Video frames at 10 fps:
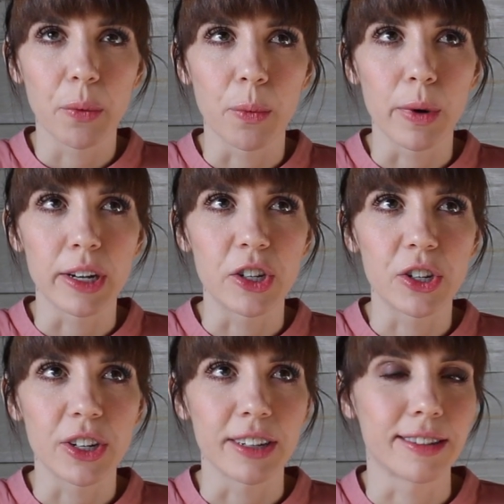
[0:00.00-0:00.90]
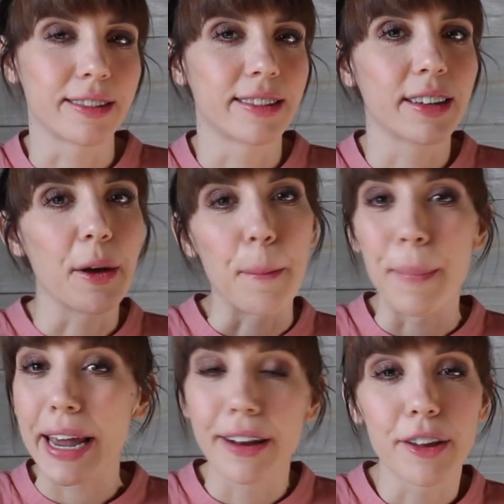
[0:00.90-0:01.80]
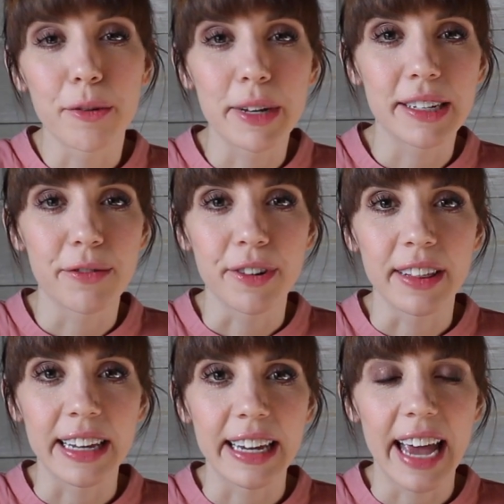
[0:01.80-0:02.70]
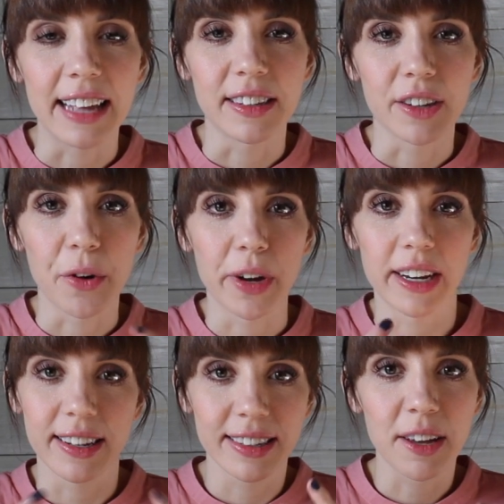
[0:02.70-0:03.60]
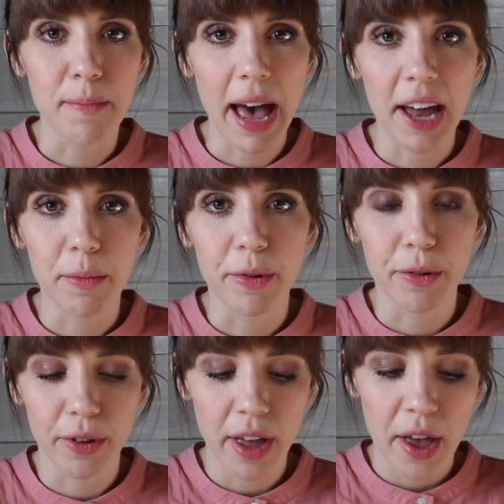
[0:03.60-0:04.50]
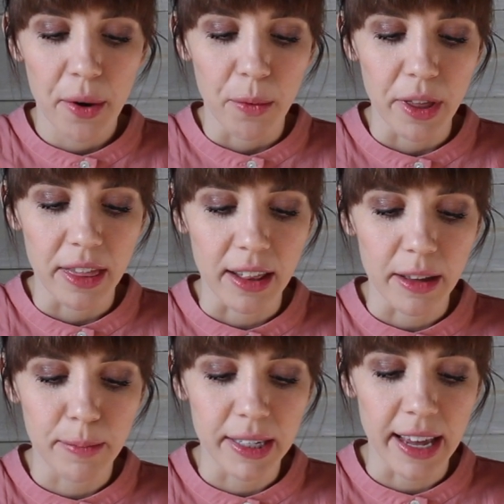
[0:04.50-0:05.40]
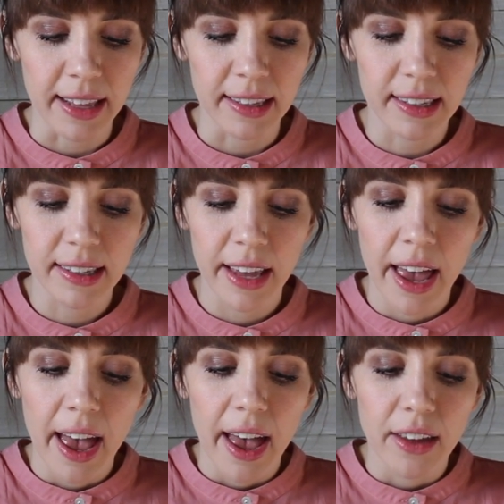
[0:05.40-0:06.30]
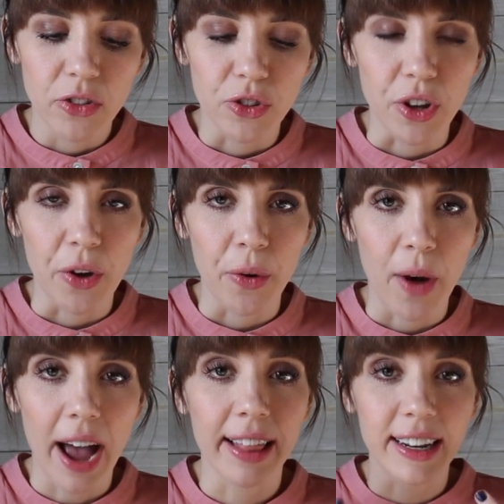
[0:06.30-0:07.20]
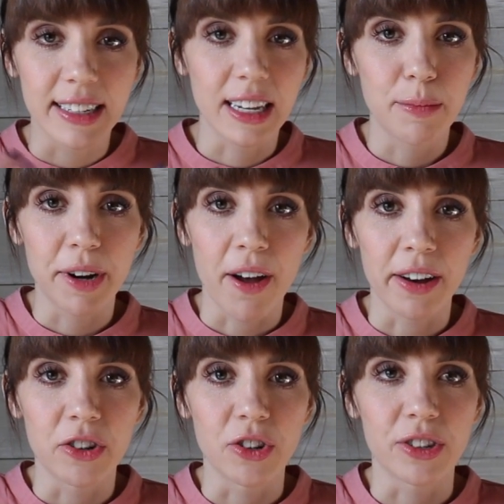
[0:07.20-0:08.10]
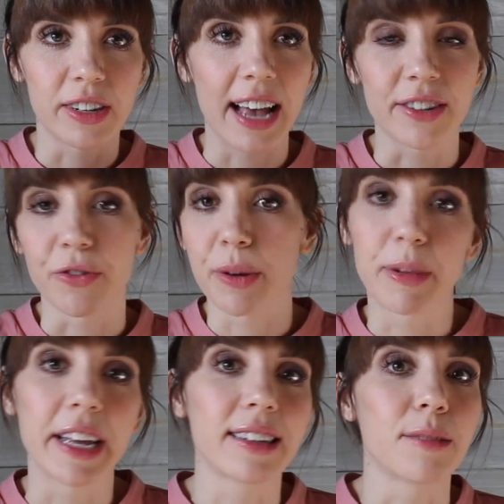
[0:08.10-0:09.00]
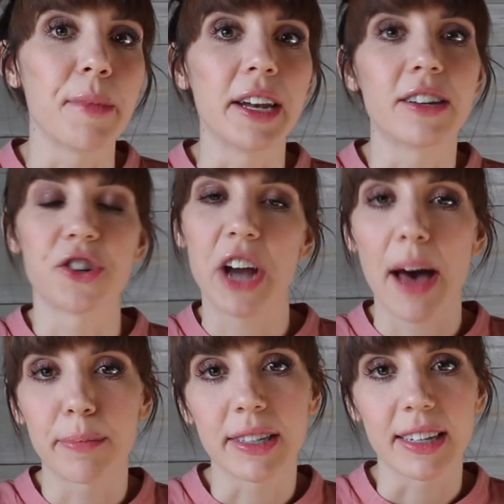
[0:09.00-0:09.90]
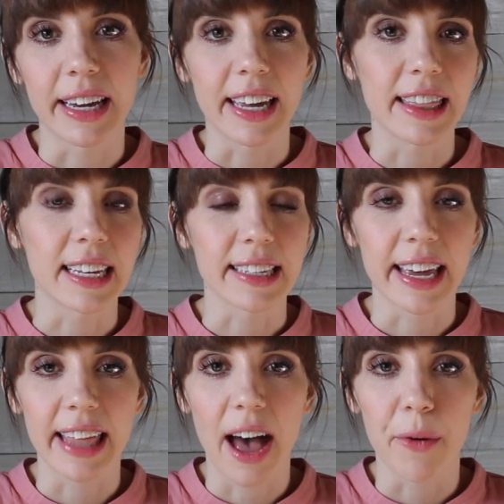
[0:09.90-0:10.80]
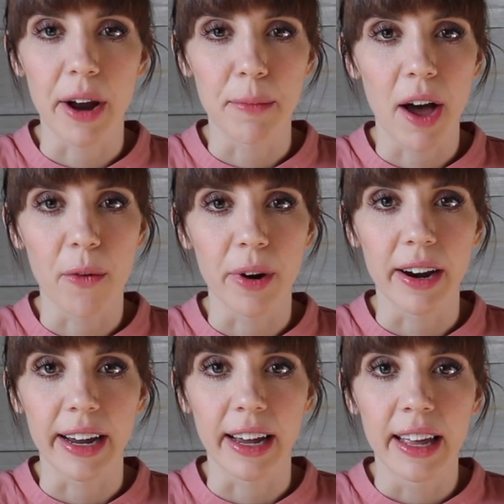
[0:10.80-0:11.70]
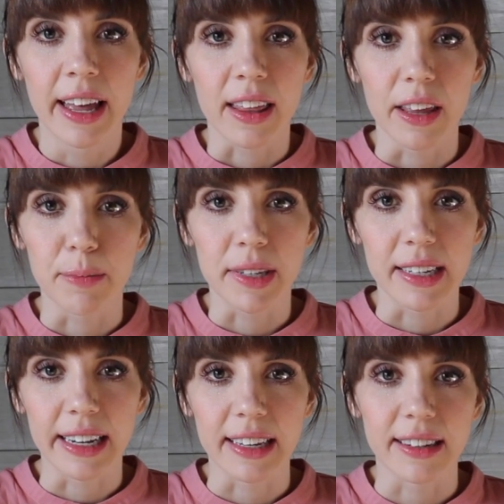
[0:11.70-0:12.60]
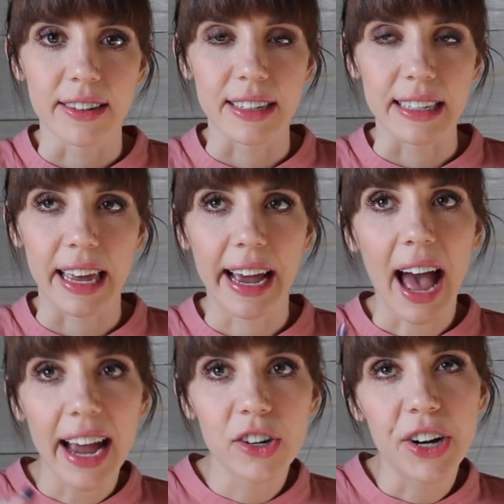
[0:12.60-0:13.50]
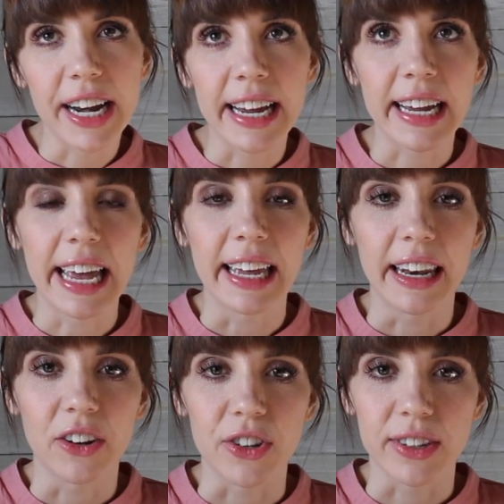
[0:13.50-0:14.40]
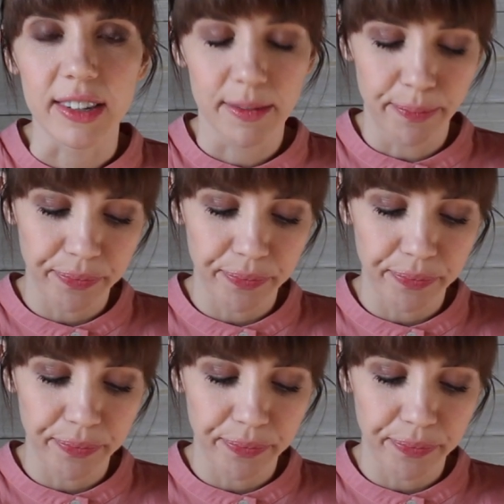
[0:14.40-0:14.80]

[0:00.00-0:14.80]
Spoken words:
which is made a little bit differently, and so it is compatible with the LipSense. So I like to keep it on just as a replacement to chapstick and things like that when I'm not wearing lipstick. It's just like hydrating and just